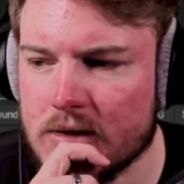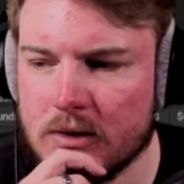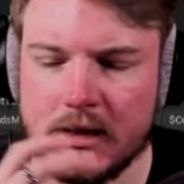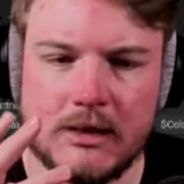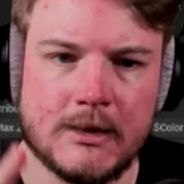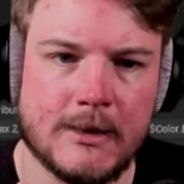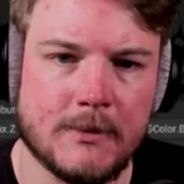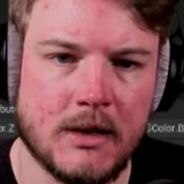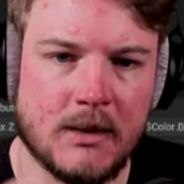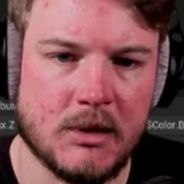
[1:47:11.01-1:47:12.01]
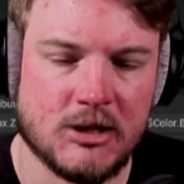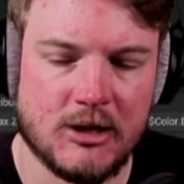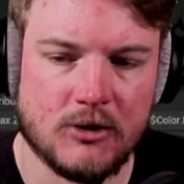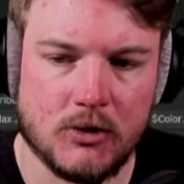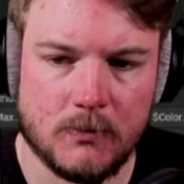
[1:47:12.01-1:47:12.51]
So in a
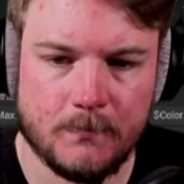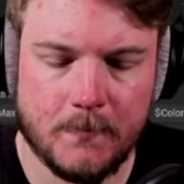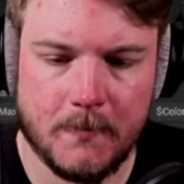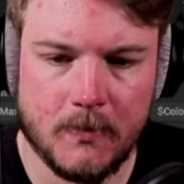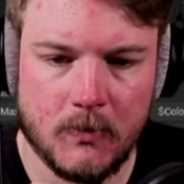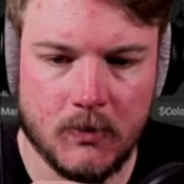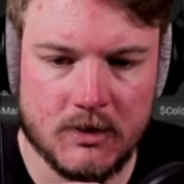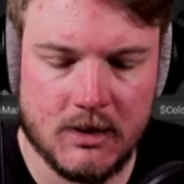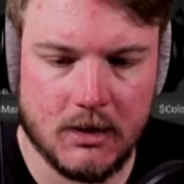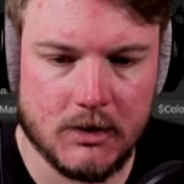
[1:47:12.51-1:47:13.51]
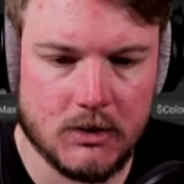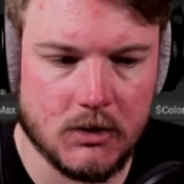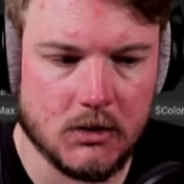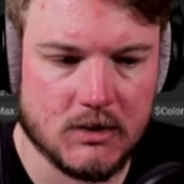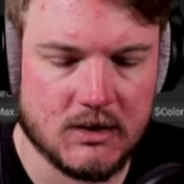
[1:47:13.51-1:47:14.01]
material, you can tell it
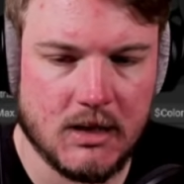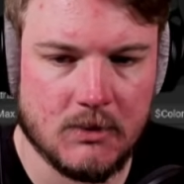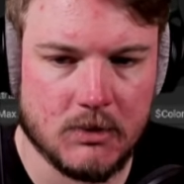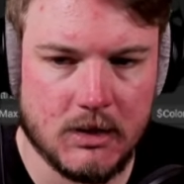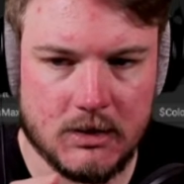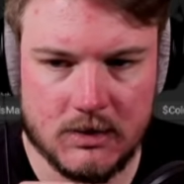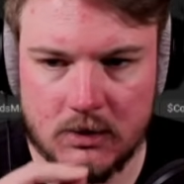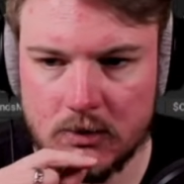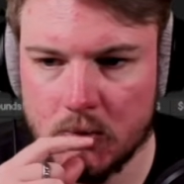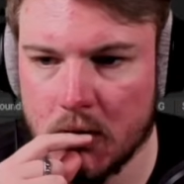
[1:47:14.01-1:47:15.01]
to stay within 0